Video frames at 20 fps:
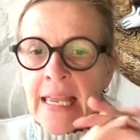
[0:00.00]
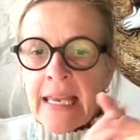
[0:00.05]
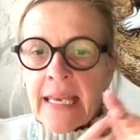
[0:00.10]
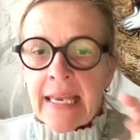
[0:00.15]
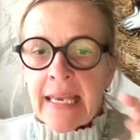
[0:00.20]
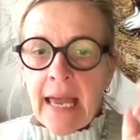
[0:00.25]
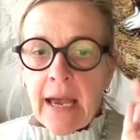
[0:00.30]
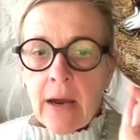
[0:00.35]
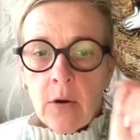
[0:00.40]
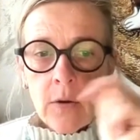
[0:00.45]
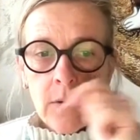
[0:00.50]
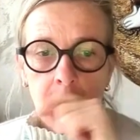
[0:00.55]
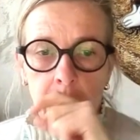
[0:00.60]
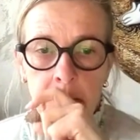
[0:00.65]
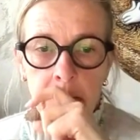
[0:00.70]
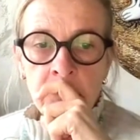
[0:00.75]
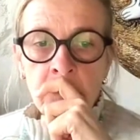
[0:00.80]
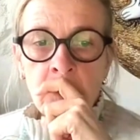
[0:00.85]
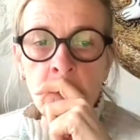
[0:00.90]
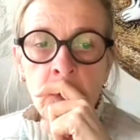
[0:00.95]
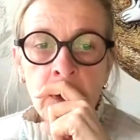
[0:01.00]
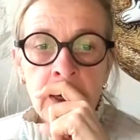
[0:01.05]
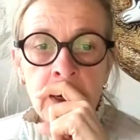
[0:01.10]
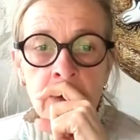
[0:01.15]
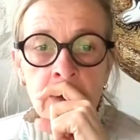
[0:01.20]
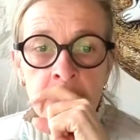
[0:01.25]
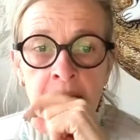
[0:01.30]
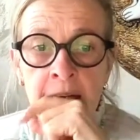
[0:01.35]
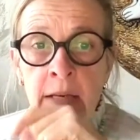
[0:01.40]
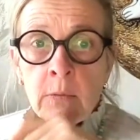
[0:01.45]
Now, what I
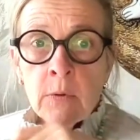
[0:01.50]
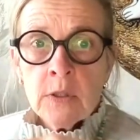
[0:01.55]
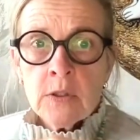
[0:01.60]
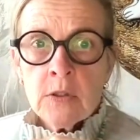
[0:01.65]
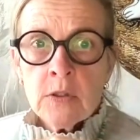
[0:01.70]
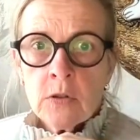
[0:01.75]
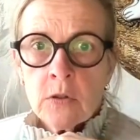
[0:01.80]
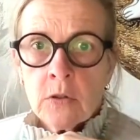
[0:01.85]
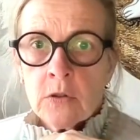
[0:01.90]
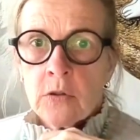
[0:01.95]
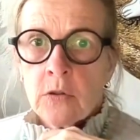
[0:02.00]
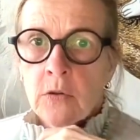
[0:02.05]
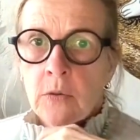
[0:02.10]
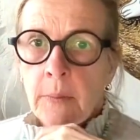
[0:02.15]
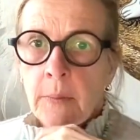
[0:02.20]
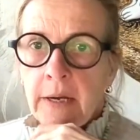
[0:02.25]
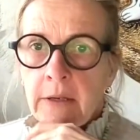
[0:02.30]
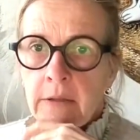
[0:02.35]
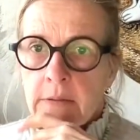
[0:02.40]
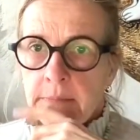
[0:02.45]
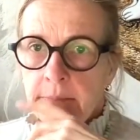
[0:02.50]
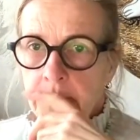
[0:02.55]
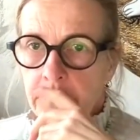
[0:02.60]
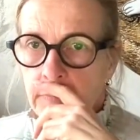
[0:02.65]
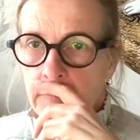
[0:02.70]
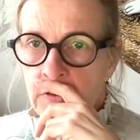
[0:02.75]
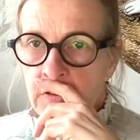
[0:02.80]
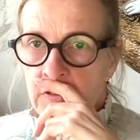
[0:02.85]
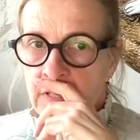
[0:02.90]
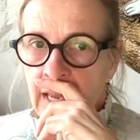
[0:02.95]
really want to talk to you about
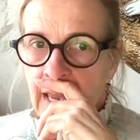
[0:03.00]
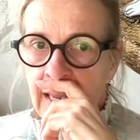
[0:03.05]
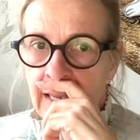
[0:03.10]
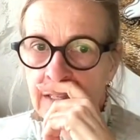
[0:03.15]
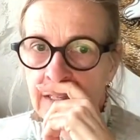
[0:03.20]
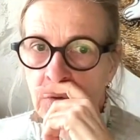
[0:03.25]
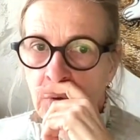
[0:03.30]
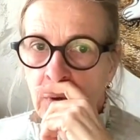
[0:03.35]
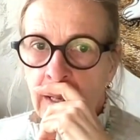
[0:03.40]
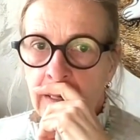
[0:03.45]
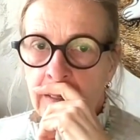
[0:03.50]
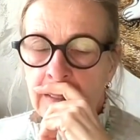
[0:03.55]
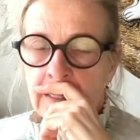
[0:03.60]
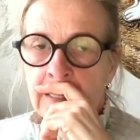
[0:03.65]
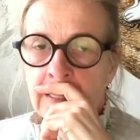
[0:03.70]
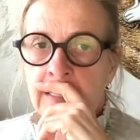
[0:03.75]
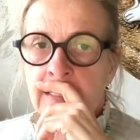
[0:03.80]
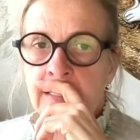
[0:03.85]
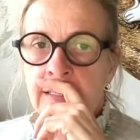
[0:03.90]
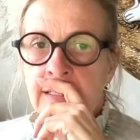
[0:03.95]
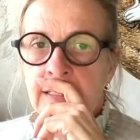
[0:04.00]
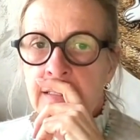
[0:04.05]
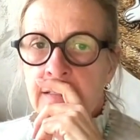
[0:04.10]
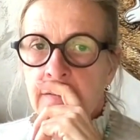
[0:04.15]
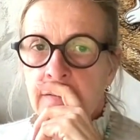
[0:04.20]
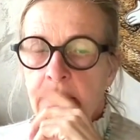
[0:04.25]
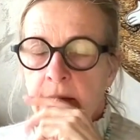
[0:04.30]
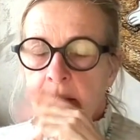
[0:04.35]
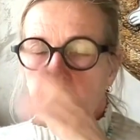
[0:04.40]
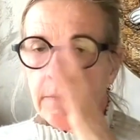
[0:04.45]
today as well is
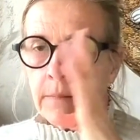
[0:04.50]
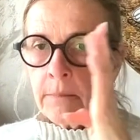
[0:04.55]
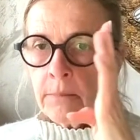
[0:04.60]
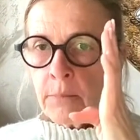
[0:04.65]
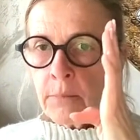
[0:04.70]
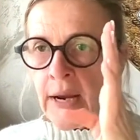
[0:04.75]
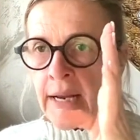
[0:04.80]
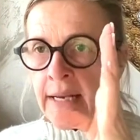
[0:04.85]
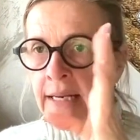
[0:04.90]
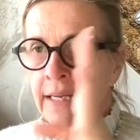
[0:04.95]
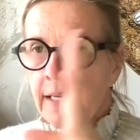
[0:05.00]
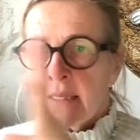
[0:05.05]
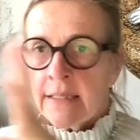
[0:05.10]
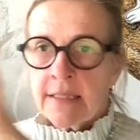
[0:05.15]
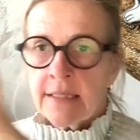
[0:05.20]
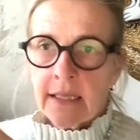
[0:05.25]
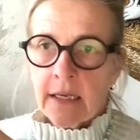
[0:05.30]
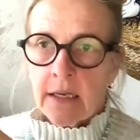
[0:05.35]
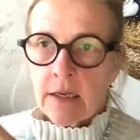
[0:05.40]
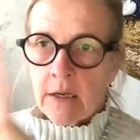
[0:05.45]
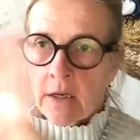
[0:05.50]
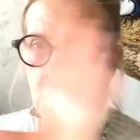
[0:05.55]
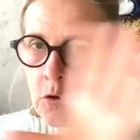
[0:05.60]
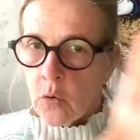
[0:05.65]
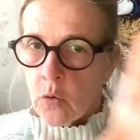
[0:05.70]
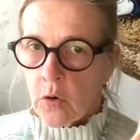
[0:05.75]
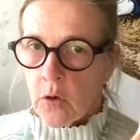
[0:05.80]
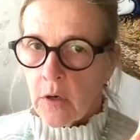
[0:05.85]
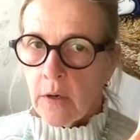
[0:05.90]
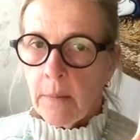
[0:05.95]
branding is a
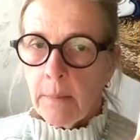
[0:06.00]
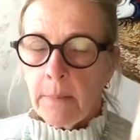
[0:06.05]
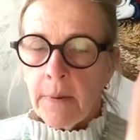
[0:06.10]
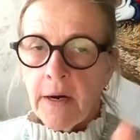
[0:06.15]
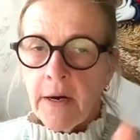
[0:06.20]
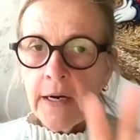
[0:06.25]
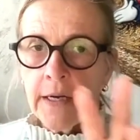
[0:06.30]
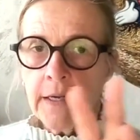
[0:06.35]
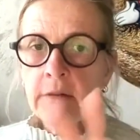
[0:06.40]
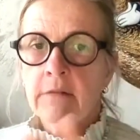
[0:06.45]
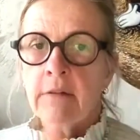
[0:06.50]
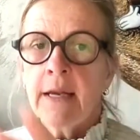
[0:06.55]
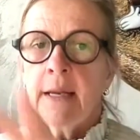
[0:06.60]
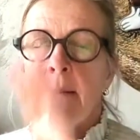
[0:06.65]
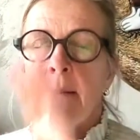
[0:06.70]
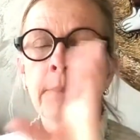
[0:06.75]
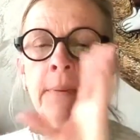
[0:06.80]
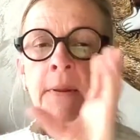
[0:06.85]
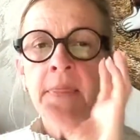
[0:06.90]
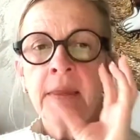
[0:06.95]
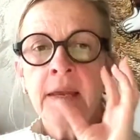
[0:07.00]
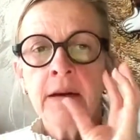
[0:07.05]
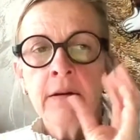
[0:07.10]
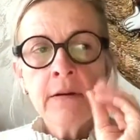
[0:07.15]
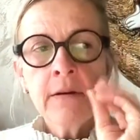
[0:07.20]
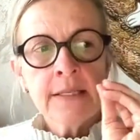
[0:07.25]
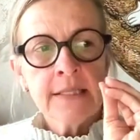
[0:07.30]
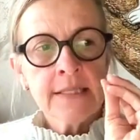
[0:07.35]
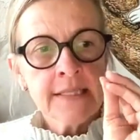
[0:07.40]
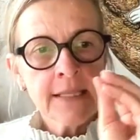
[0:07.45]
core part, right? But there
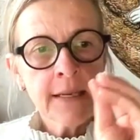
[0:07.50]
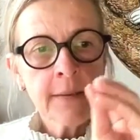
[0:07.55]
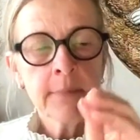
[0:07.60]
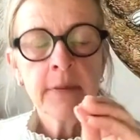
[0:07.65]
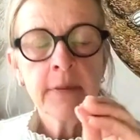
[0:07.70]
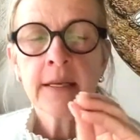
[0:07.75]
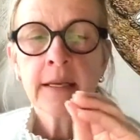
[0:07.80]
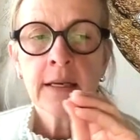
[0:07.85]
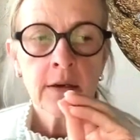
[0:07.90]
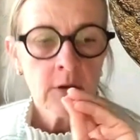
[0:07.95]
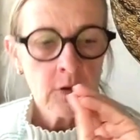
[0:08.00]
is something